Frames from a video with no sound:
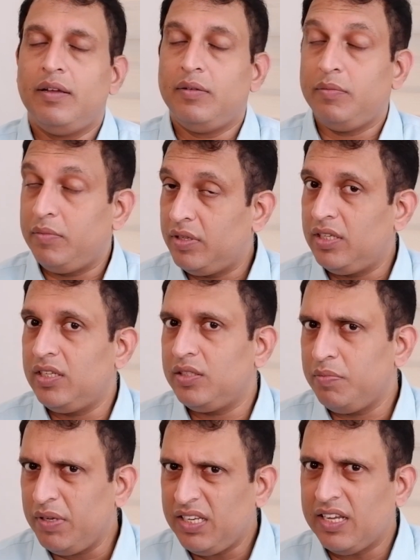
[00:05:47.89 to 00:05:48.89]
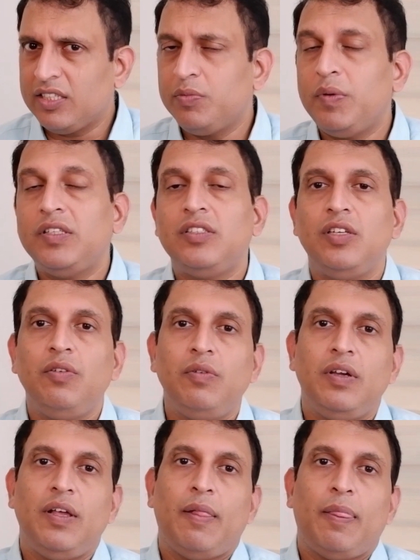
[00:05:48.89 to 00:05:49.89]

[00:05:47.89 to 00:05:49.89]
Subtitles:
It is a bit expensive.